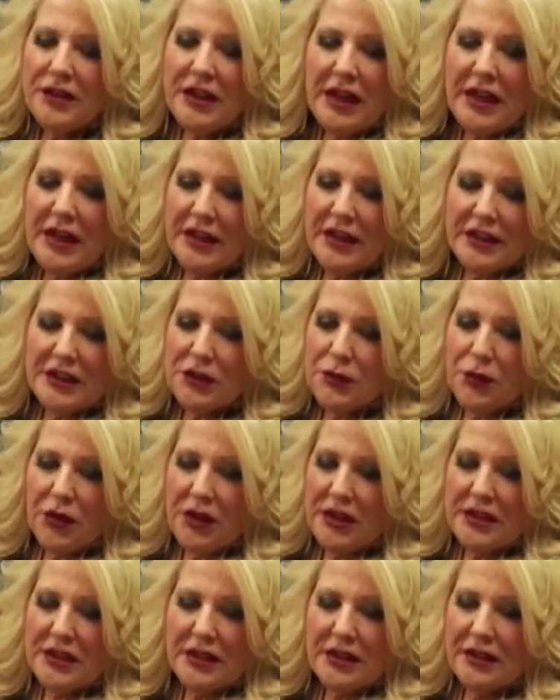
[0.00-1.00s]
They
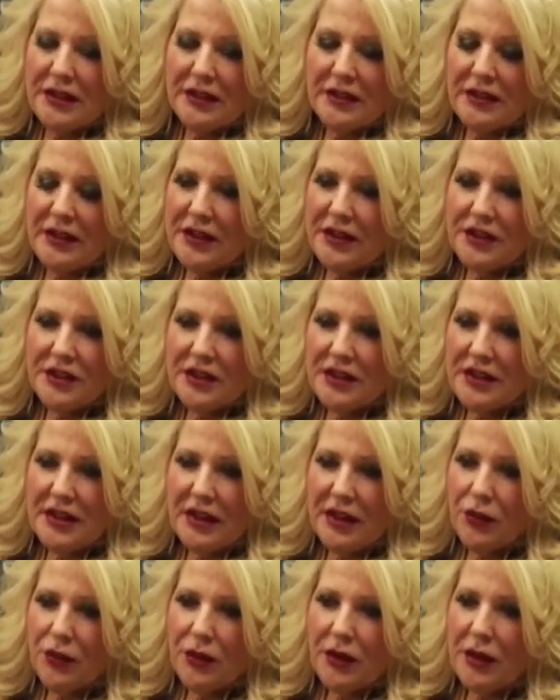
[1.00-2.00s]
express it. They just
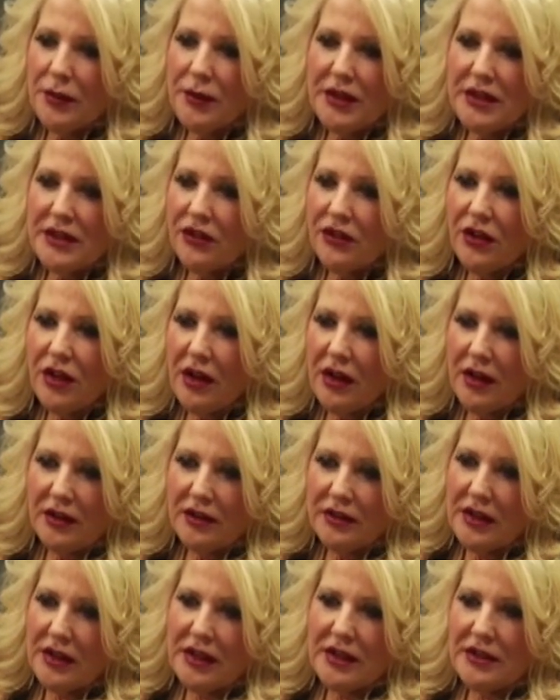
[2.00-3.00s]
said it really means a
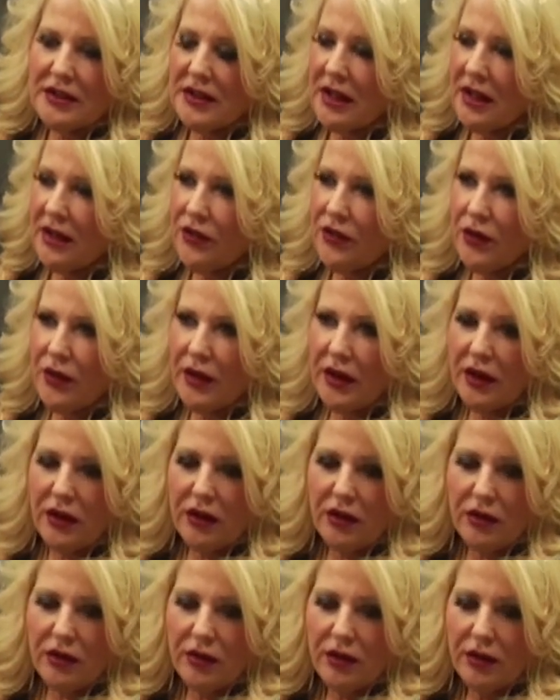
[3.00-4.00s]
lot to us to have you
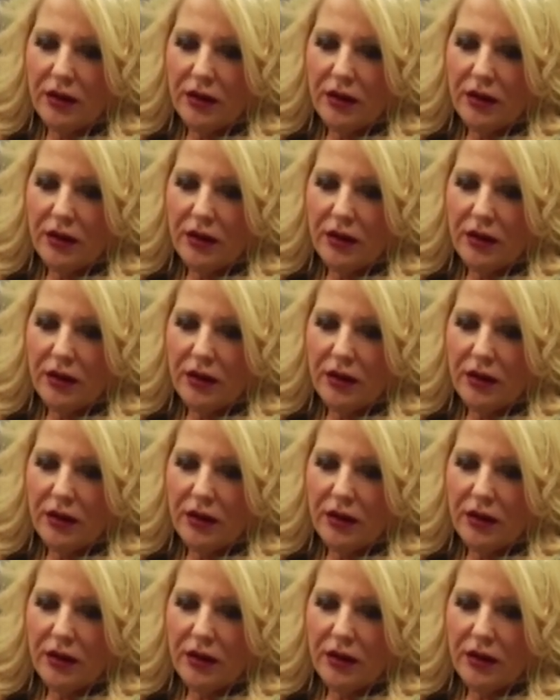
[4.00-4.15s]
there.